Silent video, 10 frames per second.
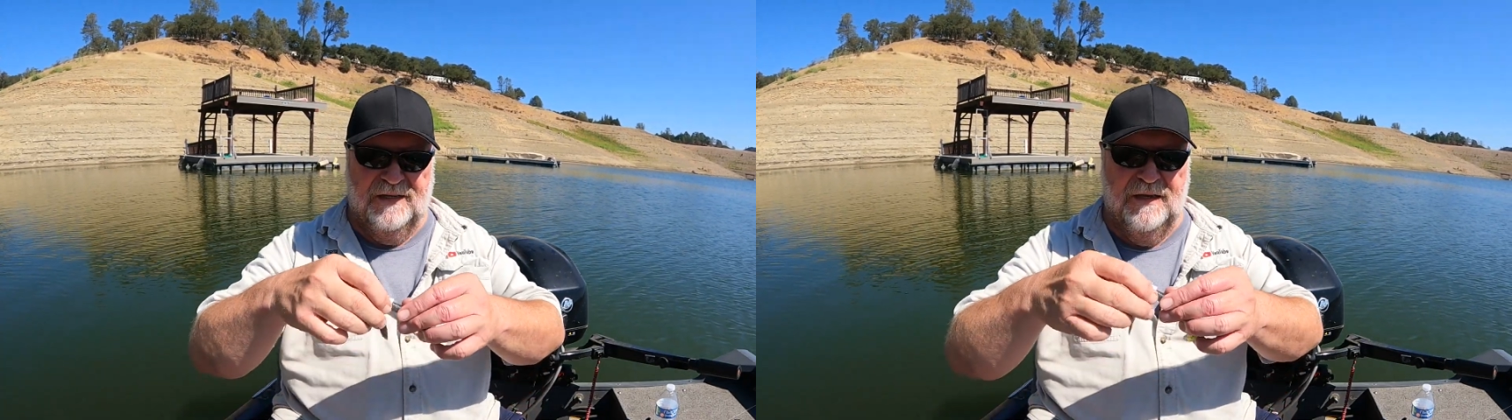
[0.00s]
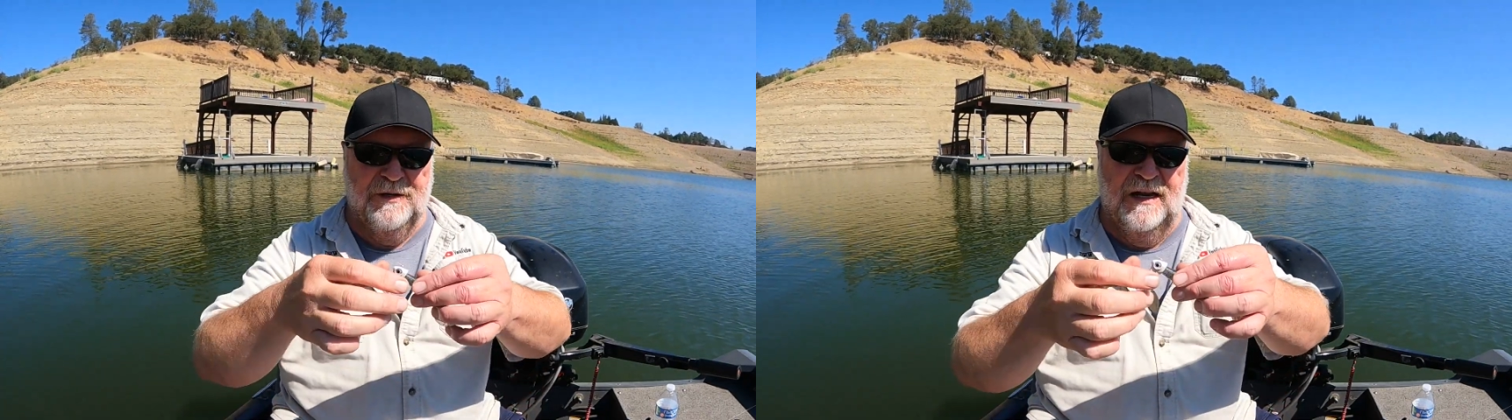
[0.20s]

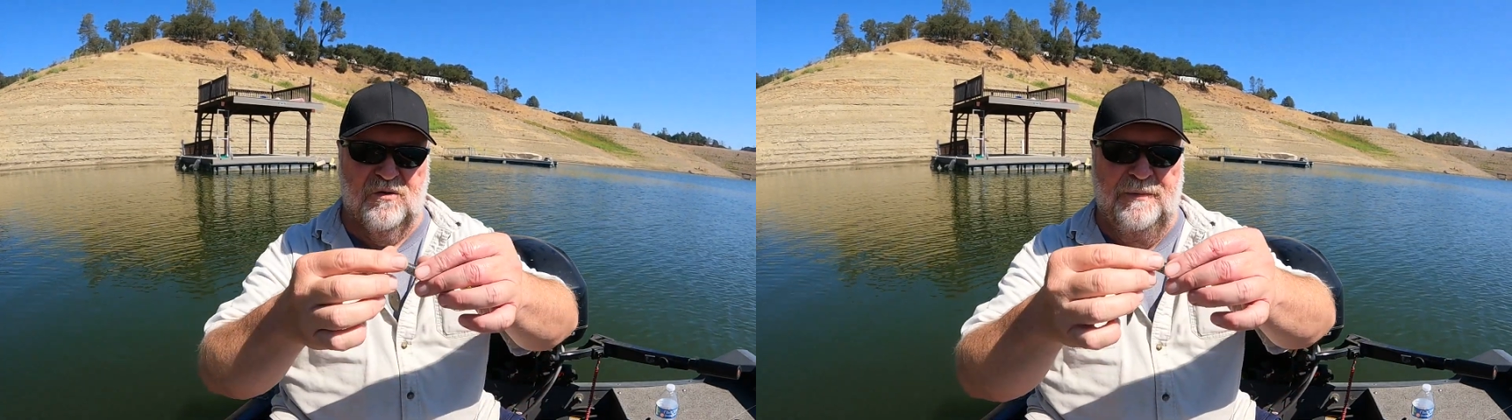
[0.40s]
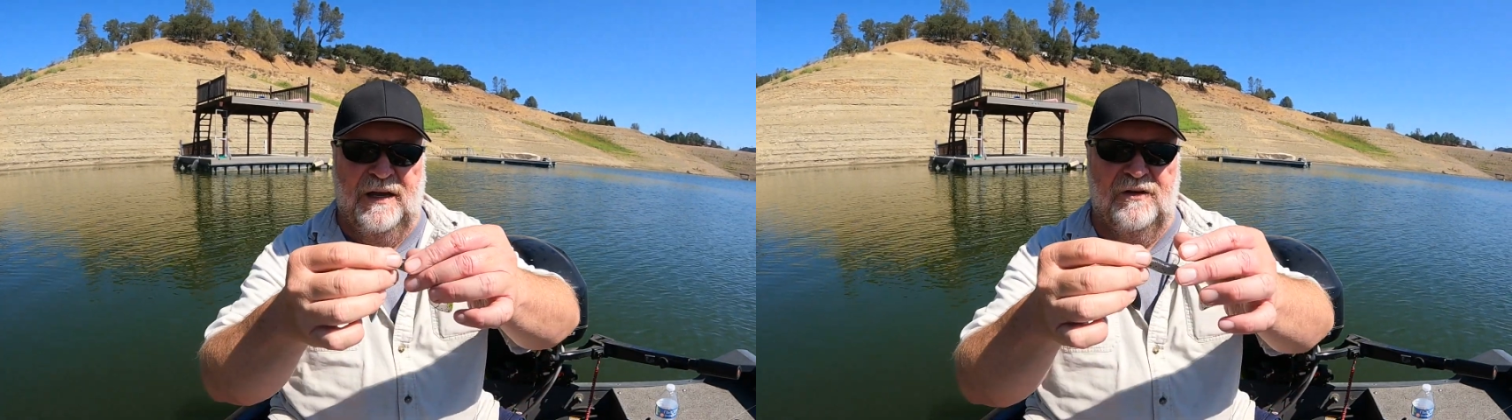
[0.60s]

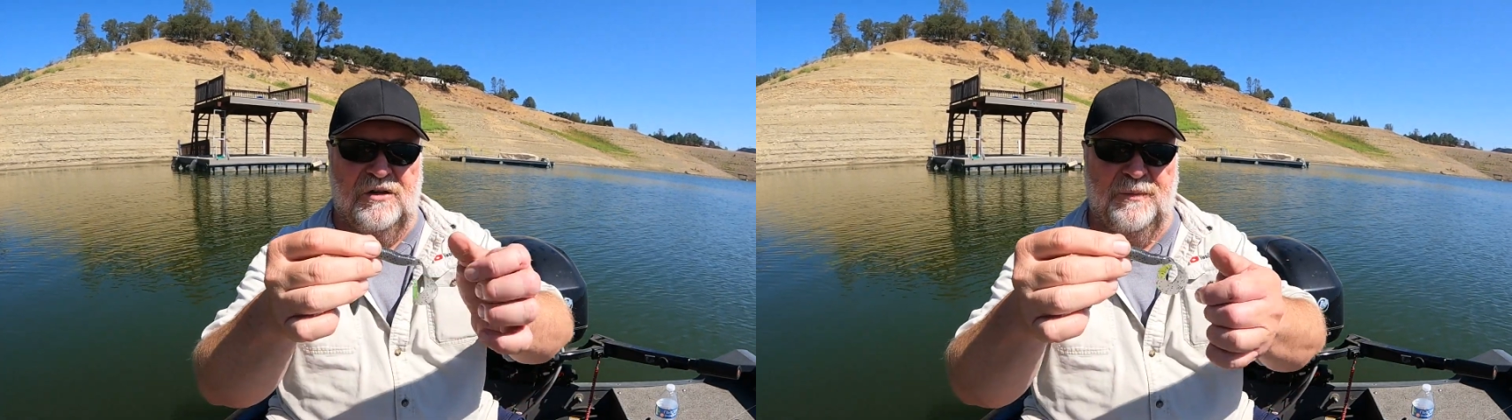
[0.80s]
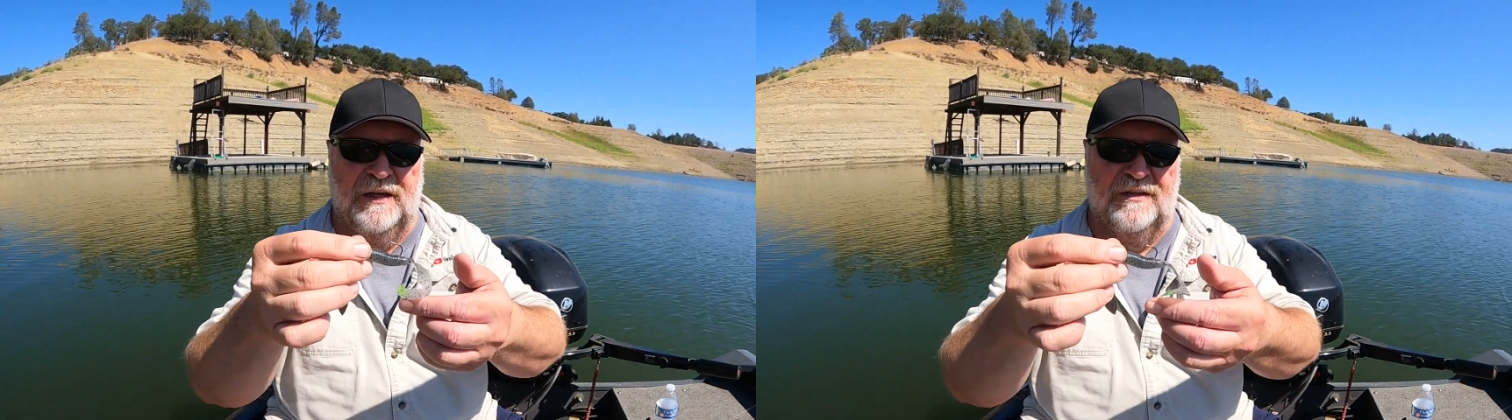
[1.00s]
Sometimes with my
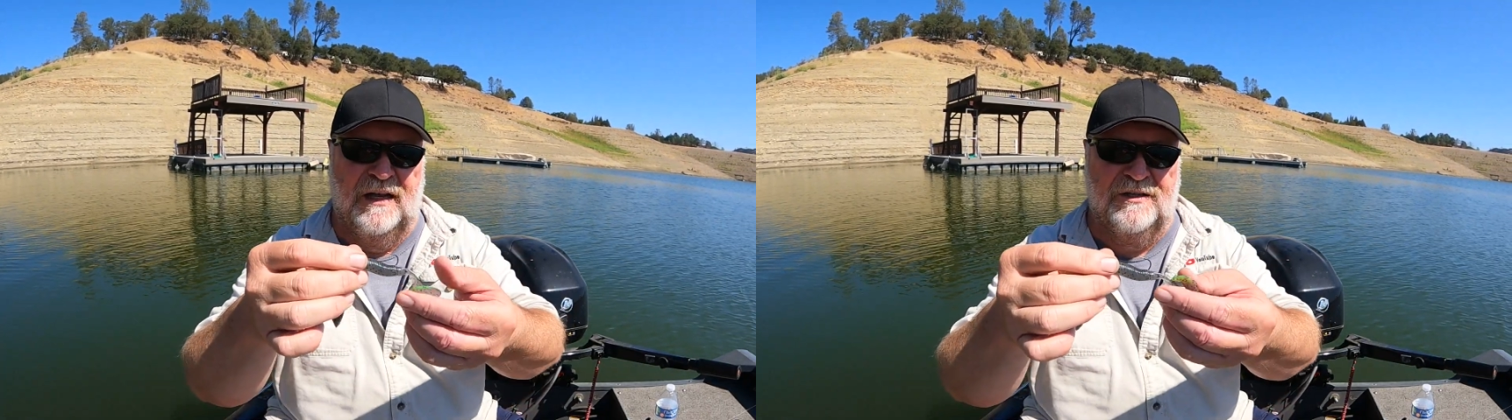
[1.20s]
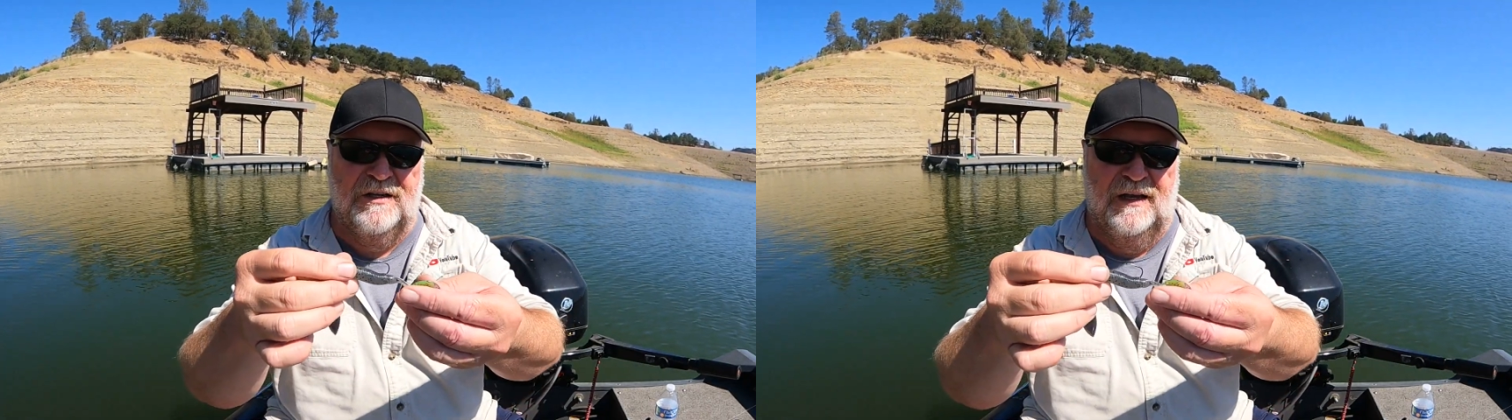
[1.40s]

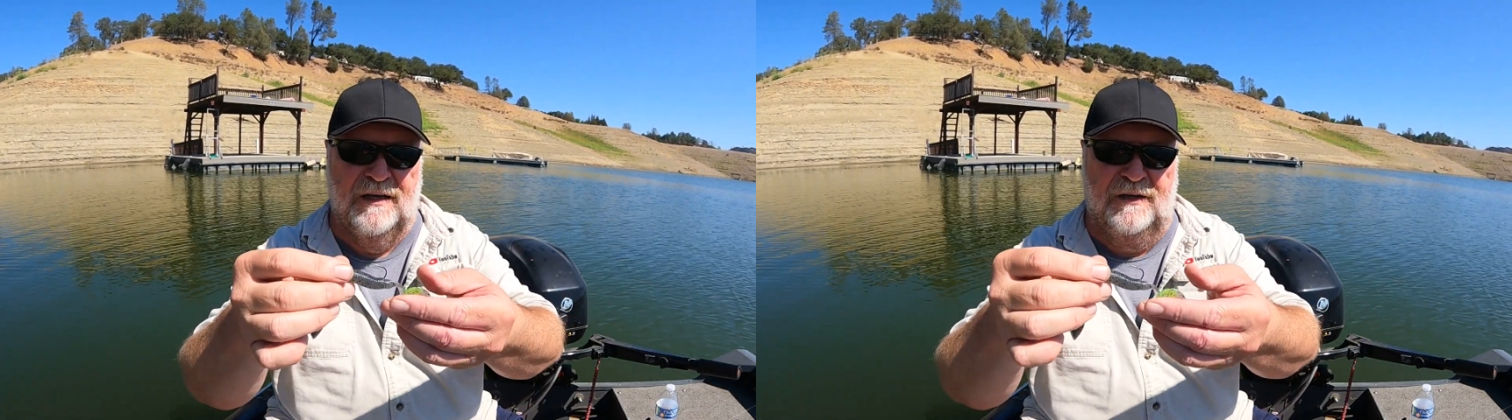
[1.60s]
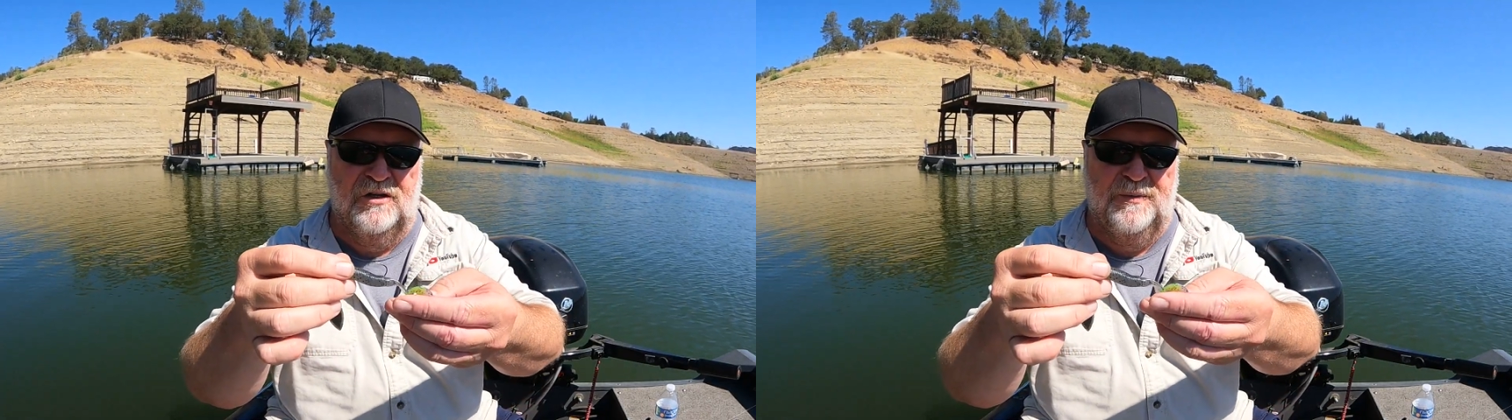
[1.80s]
underspins,
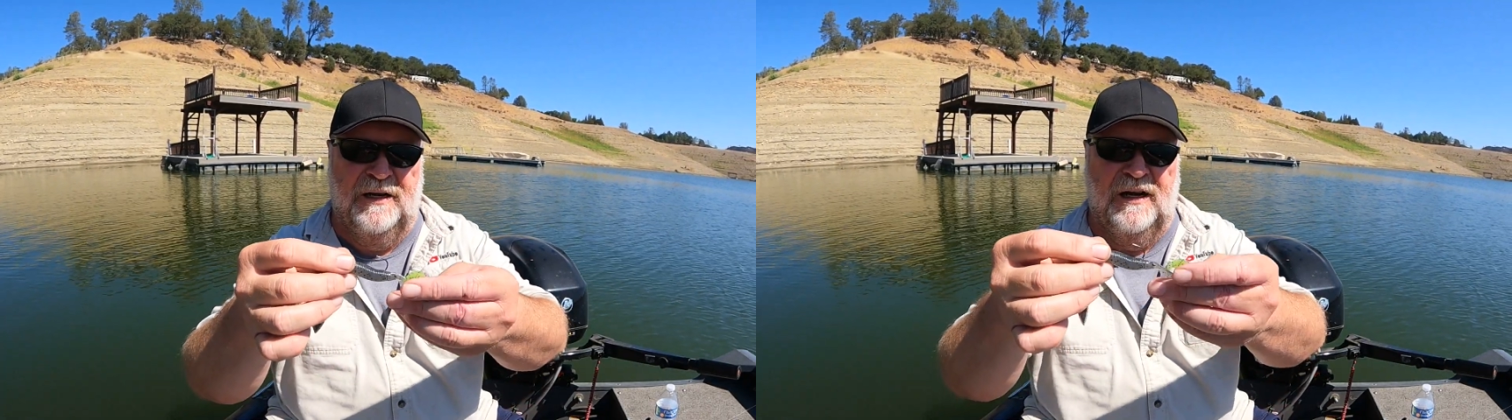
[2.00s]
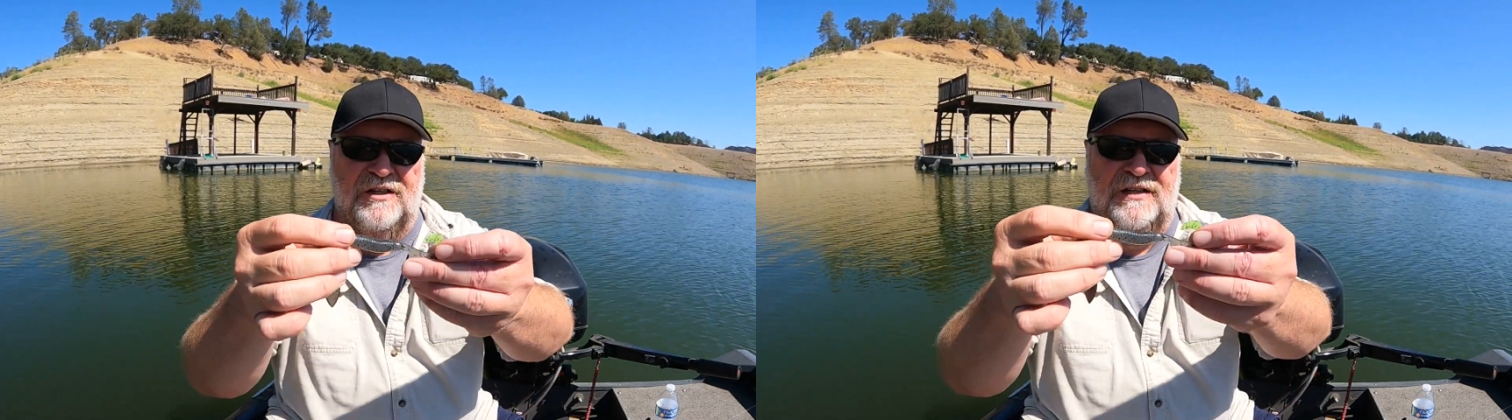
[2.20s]

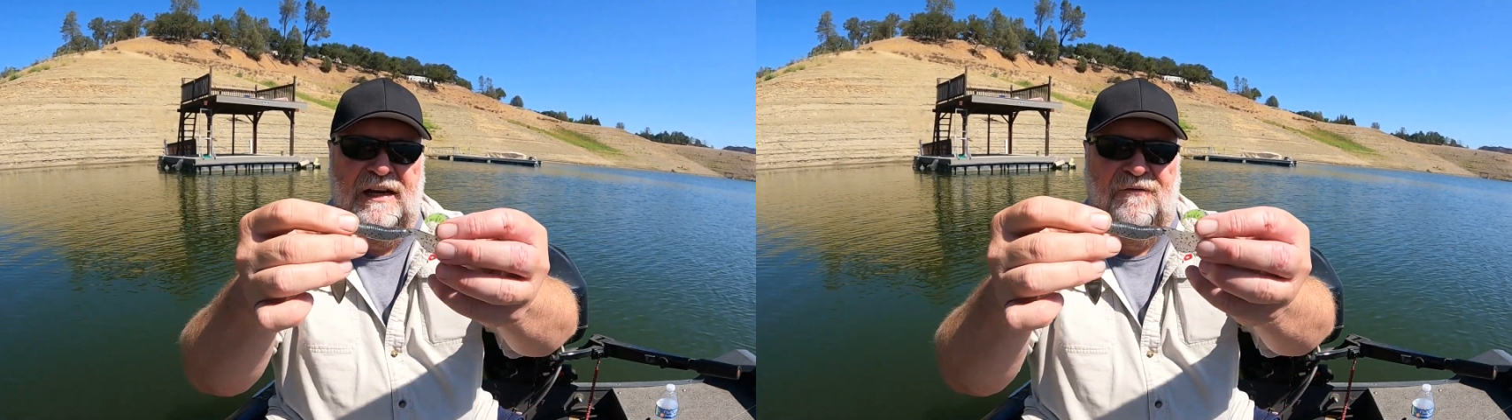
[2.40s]
I'll just